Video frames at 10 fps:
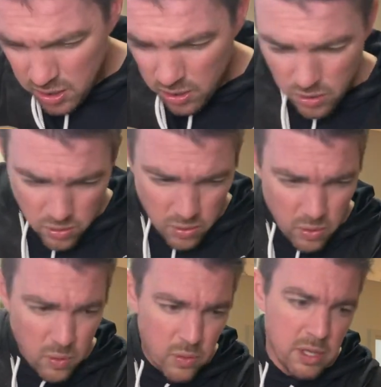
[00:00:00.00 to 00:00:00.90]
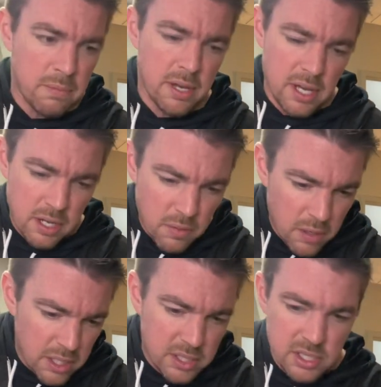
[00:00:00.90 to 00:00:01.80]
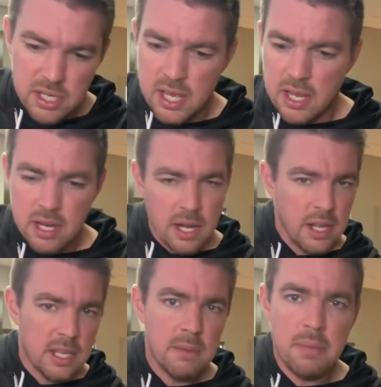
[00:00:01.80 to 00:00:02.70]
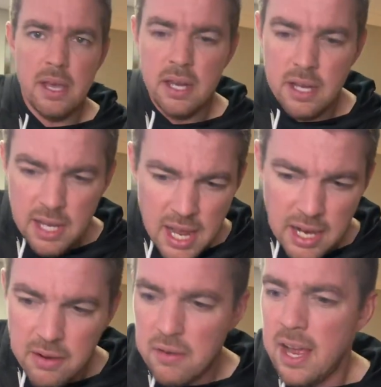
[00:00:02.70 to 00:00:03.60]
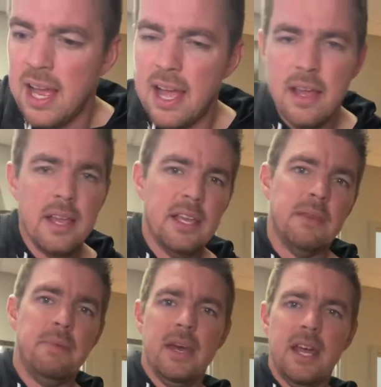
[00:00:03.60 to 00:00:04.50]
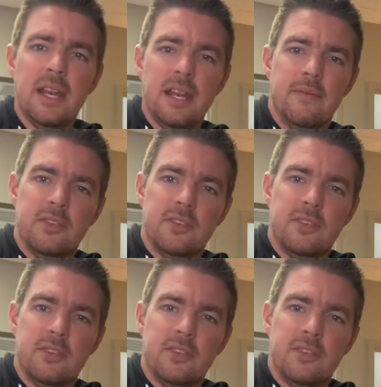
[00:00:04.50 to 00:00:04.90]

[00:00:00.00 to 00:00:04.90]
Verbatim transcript: Oh, you better watch out, you better not cry, you better.